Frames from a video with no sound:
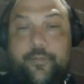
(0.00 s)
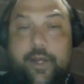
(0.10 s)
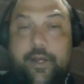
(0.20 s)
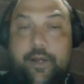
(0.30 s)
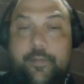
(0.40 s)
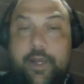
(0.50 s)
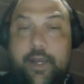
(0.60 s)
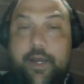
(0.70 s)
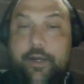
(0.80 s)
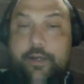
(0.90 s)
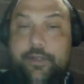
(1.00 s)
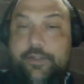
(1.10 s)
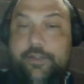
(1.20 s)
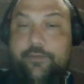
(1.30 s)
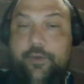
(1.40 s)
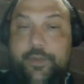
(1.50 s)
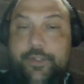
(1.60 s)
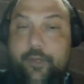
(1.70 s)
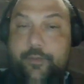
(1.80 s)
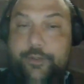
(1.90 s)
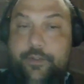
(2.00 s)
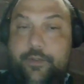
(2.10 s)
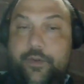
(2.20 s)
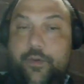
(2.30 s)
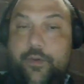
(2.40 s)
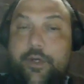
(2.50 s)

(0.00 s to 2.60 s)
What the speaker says: AI is, of course, able to